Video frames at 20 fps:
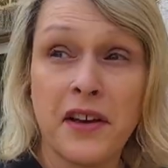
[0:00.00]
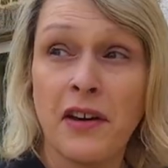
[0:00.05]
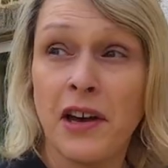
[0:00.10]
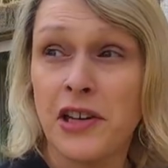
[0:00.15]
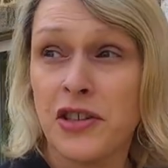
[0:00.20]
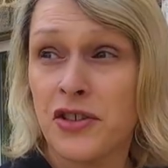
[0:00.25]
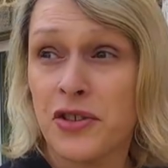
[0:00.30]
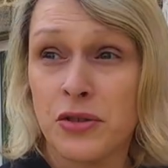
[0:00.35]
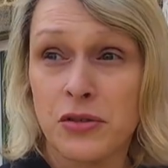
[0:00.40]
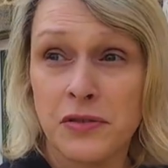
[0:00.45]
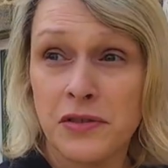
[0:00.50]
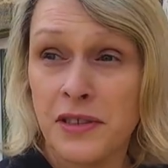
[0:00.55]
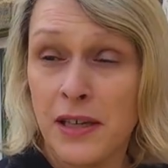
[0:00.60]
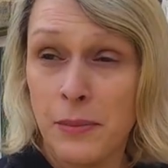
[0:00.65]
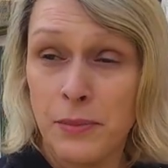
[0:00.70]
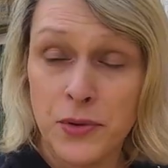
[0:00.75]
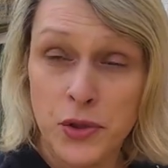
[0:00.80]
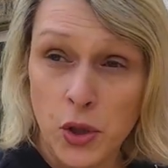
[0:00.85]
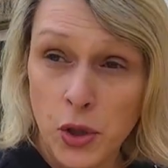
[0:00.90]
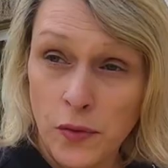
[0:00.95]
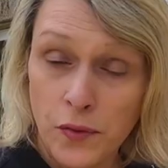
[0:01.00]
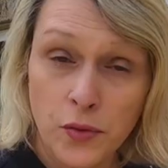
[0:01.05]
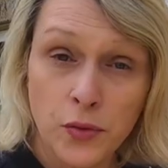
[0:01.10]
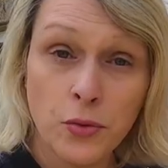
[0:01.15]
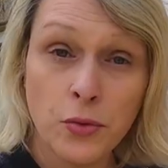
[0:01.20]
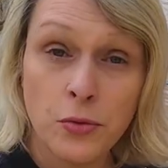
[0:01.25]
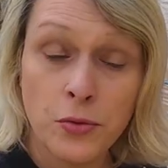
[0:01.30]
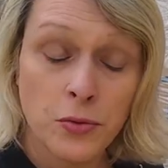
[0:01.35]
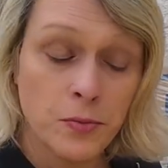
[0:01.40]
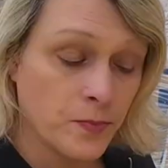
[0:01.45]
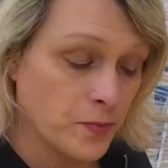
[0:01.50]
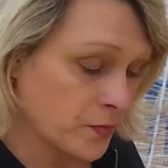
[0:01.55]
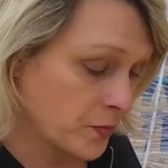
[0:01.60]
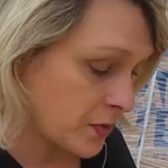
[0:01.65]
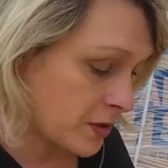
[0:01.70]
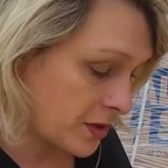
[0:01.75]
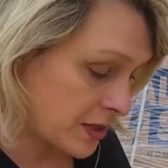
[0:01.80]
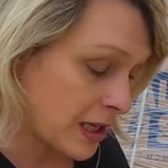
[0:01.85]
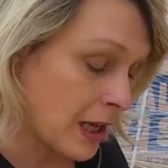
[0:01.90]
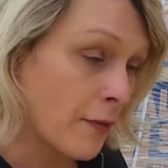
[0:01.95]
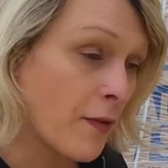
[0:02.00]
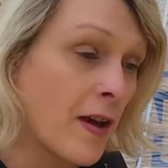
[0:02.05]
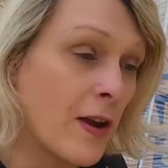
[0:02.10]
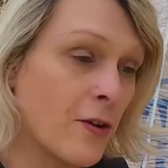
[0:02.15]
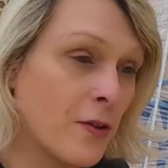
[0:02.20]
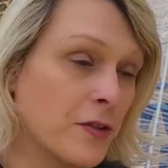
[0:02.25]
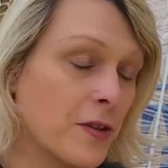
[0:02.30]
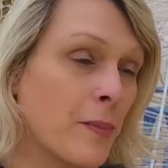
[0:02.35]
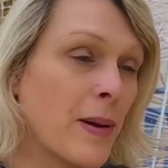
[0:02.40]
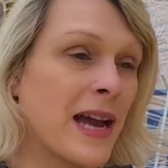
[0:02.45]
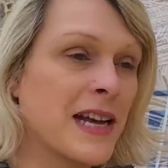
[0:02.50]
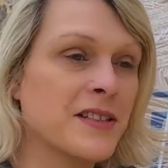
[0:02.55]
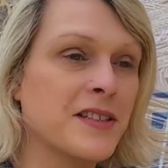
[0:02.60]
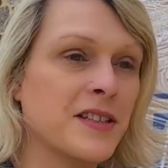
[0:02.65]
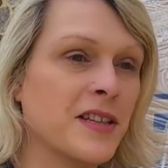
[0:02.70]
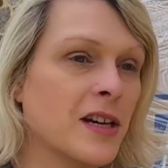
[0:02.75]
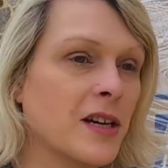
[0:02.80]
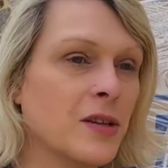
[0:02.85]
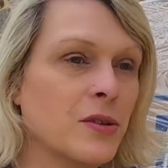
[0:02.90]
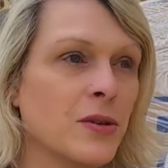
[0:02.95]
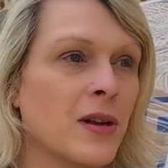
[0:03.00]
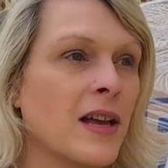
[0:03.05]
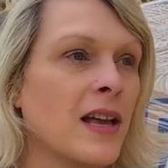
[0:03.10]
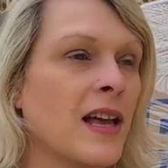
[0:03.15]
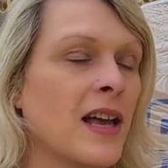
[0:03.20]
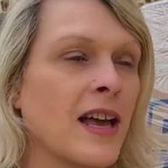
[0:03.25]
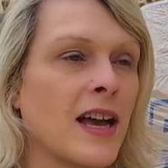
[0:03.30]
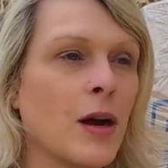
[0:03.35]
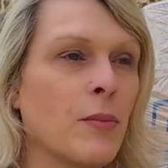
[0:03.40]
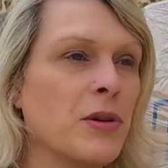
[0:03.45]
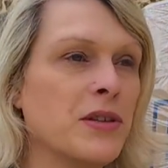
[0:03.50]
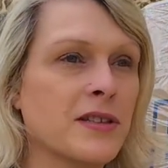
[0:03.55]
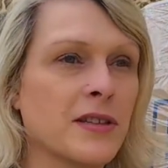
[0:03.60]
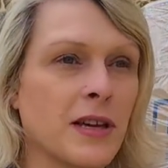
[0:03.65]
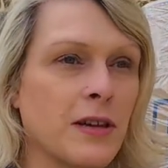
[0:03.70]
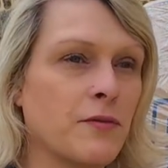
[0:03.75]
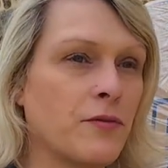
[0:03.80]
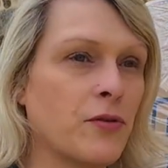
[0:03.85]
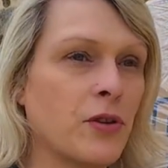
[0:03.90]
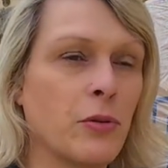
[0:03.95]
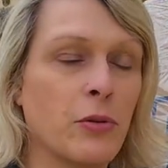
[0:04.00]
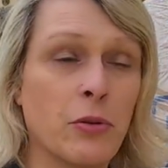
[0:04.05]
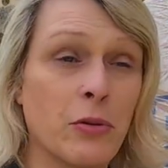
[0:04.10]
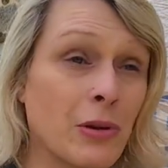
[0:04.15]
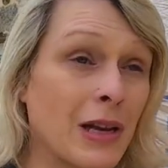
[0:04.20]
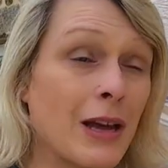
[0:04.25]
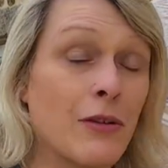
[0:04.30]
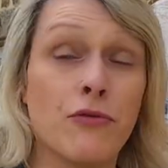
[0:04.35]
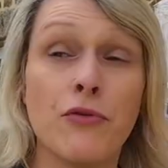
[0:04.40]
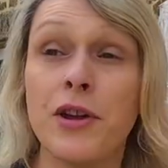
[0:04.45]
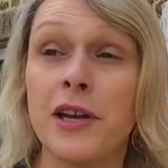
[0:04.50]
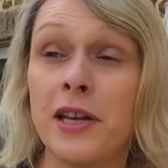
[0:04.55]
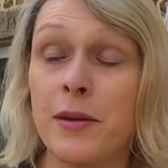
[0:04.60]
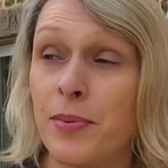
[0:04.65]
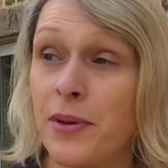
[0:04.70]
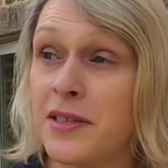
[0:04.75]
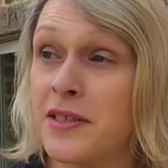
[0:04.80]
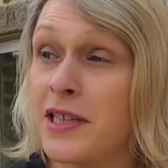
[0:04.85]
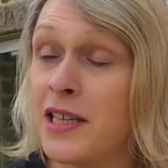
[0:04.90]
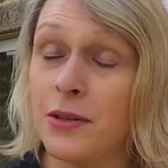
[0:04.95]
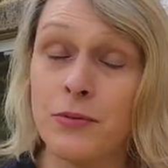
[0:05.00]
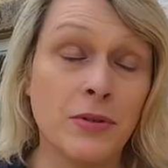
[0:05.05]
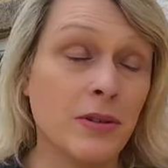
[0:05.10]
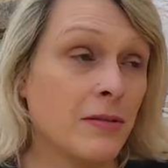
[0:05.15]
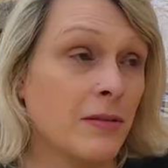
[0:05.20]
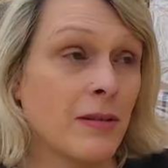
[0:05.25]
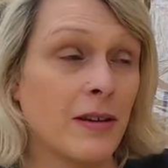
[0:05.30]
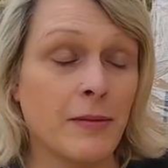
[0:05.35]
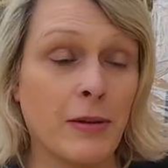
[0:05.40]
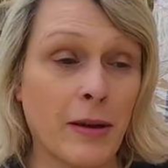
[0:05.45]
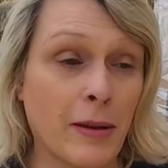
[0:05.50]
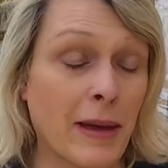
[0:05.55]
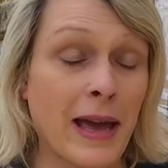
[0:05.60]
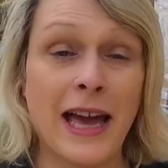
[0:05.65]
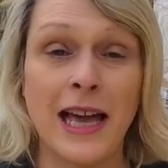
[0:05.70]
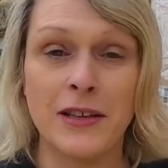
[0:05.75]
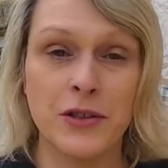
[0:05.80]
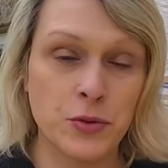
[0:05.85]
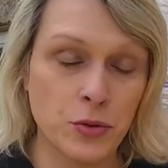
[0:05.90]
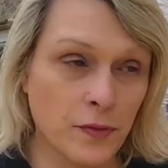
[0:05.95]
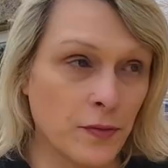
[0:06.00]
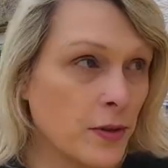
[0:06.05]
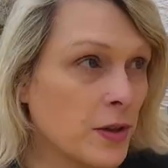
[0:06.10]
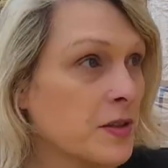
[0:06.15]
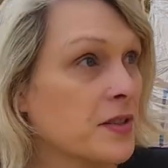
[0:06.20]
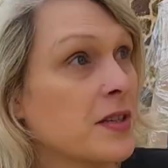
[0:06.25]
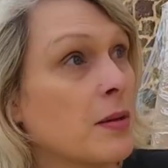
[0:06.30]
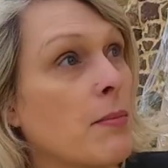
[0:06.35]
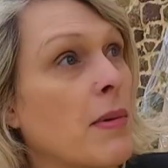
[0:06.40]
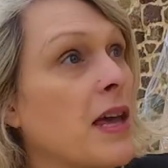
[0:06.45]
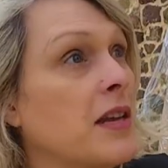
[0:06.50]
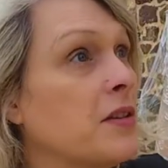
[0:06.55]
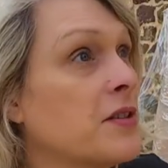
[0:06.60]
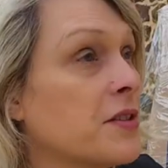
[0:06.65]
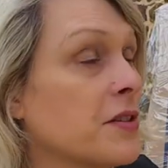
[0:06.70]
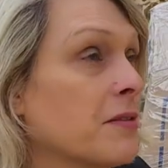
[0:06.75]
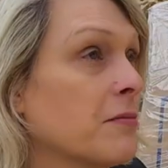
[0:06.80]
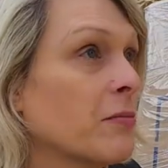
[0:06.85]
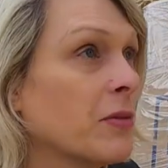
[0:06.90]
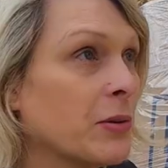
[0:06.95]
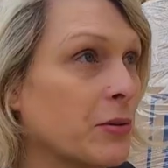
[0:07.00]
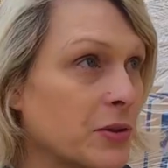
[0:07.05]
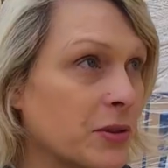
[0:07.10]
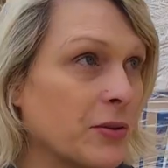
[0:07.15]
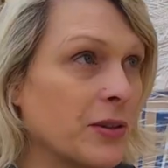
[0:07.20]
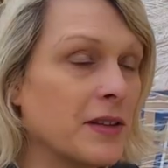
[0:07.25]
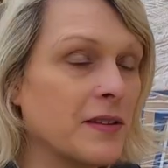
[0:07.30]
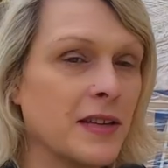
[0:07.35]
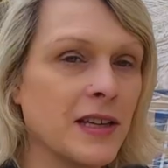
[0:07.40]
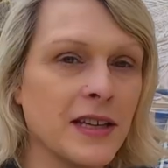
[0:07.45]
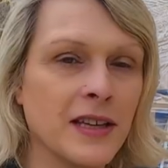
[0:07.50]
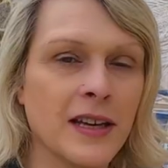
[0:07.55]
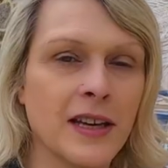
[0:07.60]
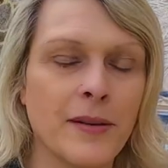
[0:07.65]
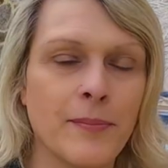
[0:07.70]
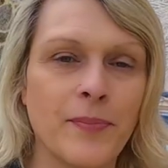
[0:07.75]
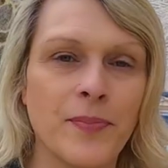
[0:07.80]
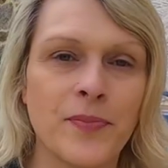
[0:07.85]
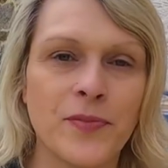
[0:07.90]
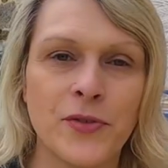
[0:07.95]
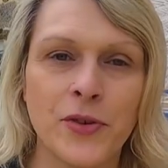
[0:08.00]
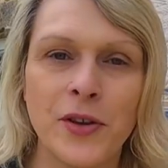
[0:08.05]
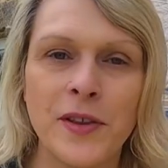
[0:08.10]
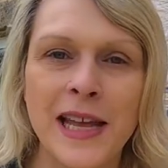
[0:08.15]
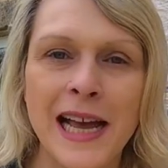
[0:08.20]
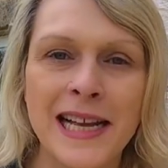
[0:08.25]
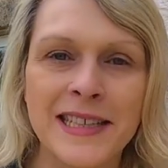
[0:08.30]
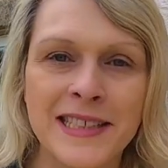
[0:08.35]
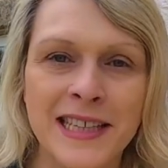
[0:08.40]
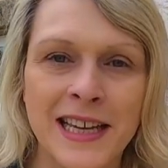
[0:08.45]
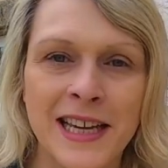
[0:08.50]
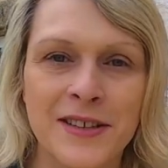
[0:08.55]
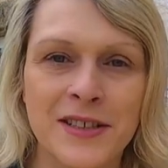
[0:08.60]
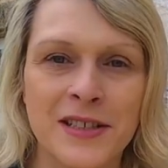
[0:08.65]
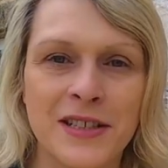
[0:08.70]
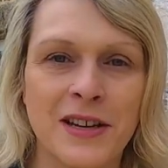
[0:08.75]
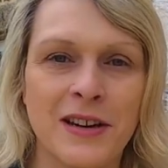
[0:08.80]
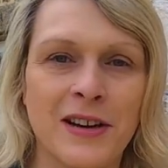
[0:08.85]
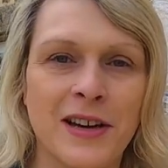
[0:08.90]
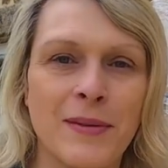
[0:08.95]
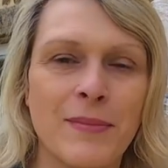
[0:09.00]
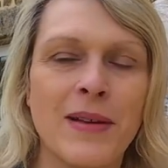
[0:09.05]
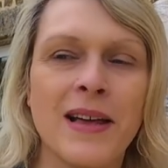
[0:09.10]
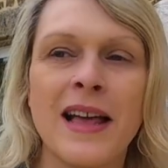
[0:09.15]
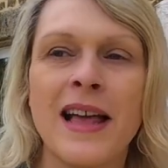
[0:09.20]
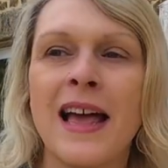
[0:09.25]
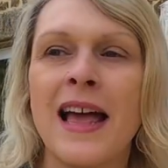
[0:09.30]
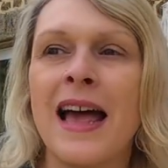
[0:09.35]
the guy just sort of dumped off all the stuff here on the patio and we signed for it. We were like really busy. Our hands were full of cement and we were doing the attic at the time.